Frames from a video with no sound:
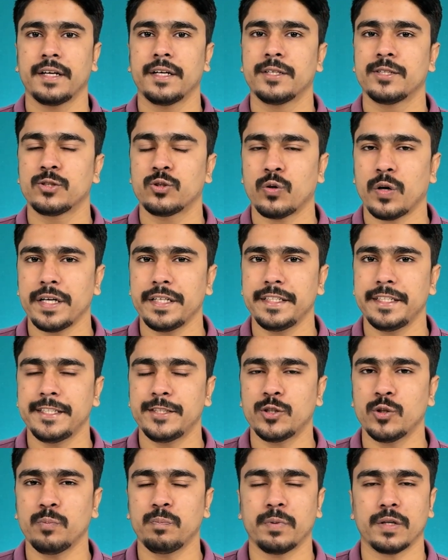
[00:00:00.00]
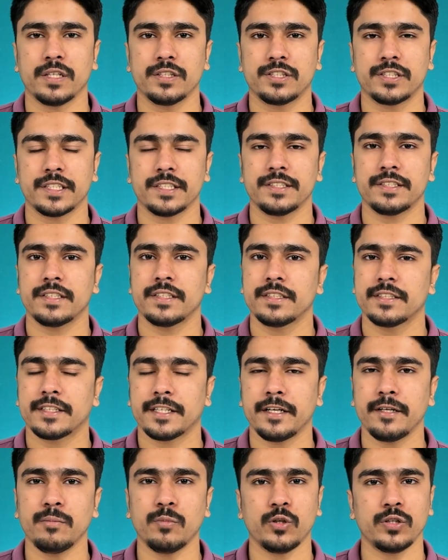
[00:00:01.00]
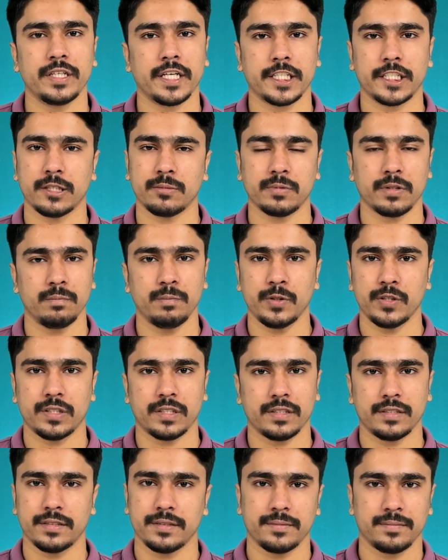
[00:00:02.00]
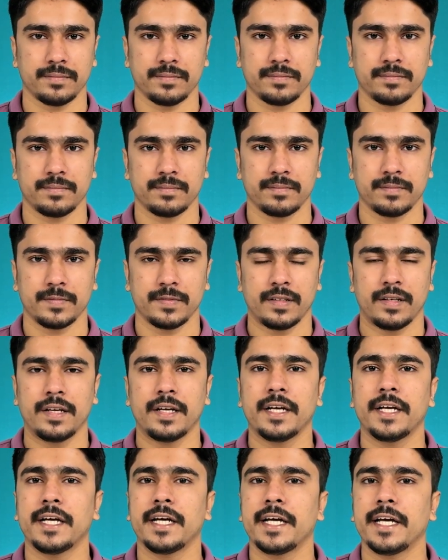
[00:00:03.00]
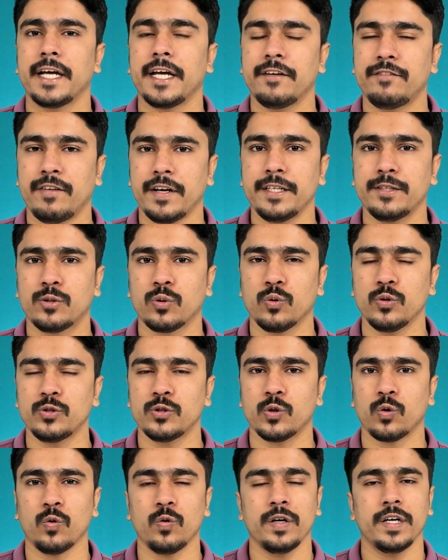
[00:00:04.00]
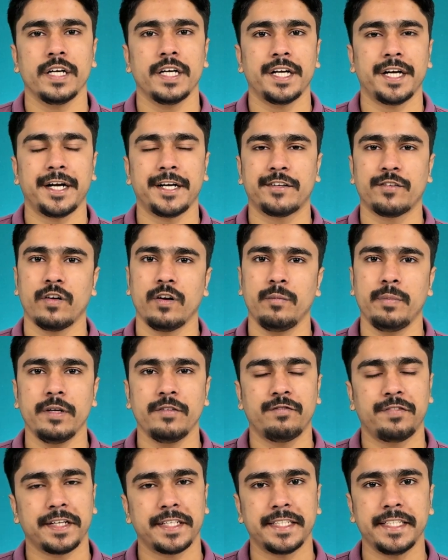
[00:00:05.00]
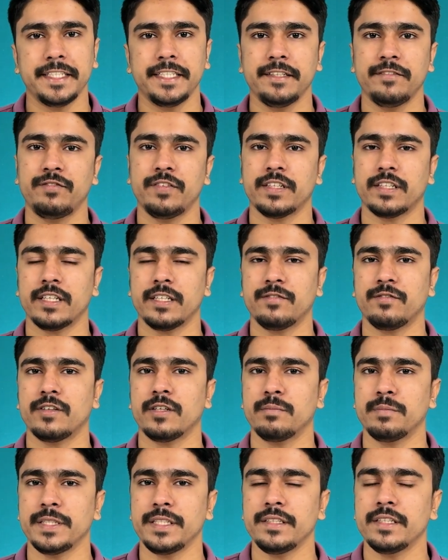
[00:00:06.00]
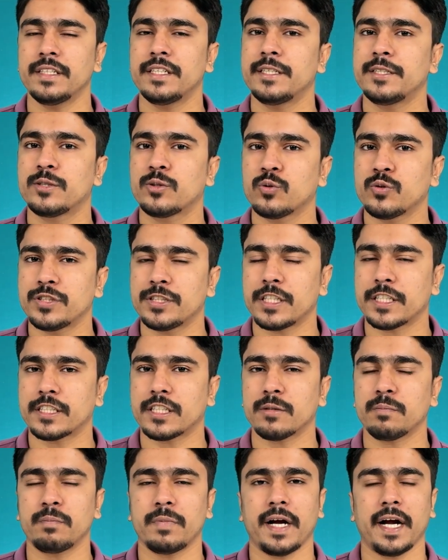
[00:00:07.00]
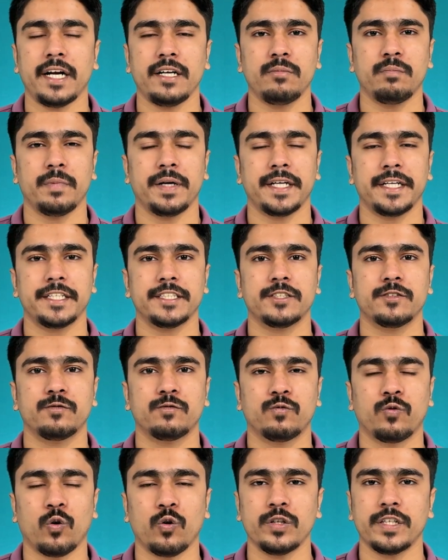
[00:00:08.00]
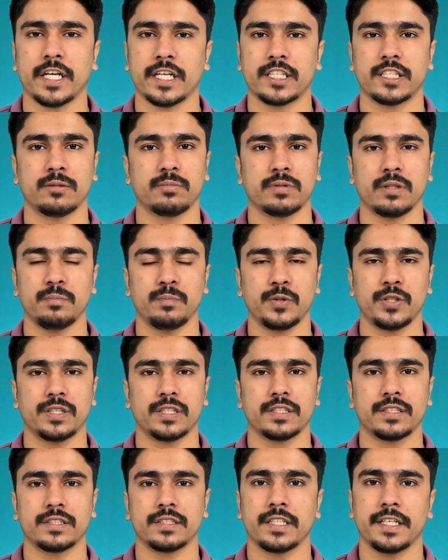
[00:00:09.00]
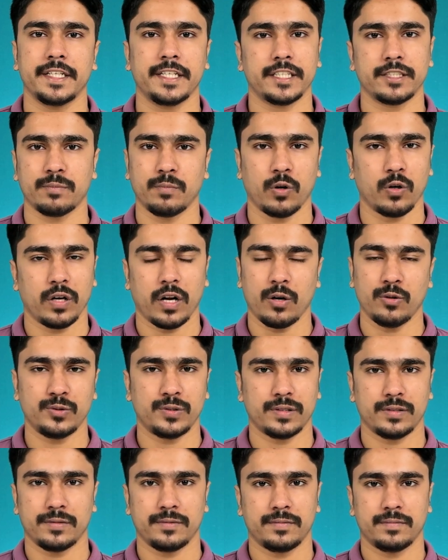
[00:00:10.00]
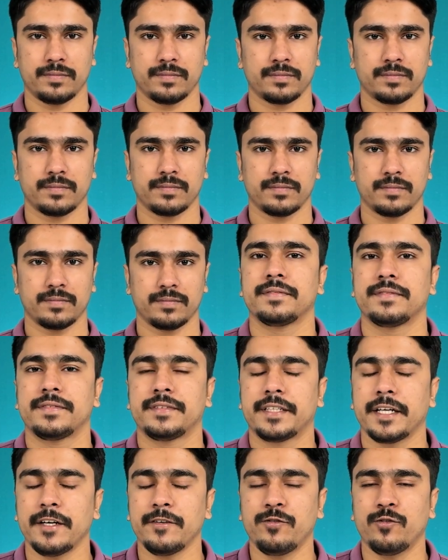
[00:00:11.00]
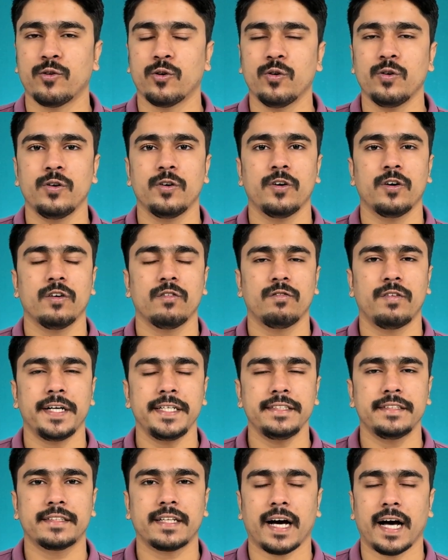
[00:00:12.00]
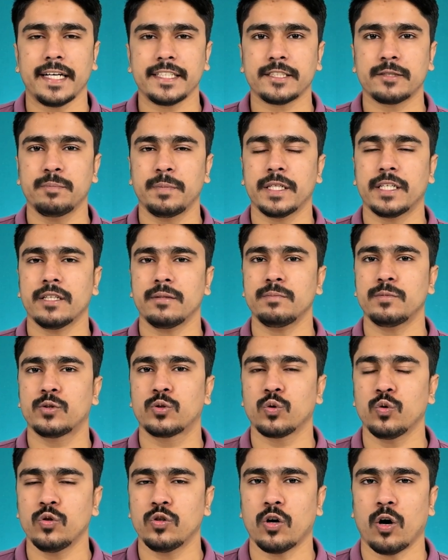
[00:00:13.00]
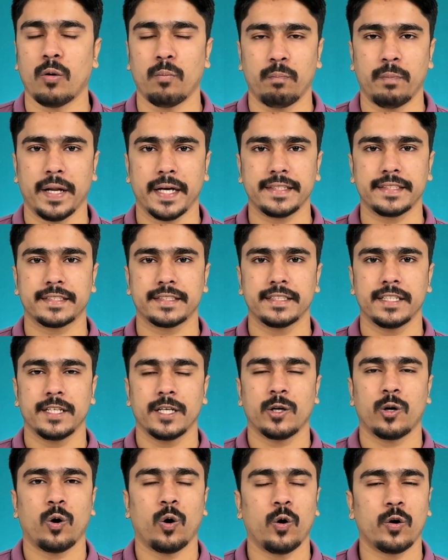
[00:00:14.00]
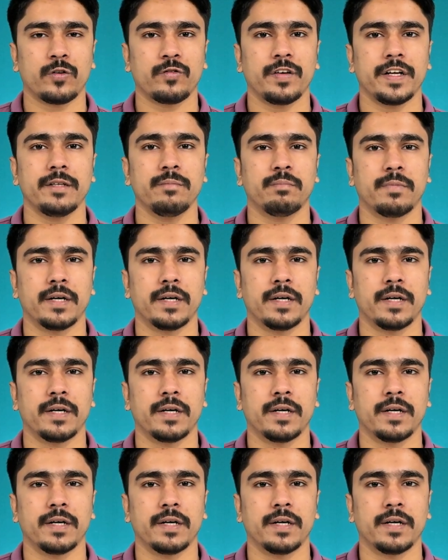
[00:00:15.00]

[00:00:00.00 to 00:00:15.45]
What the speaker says: So I need to purchase 3 more desktop computers. If I do so, it will be very difficult for me to set up and manage 4 desktop computers in a small house. Therefore, when tasks become too complex or when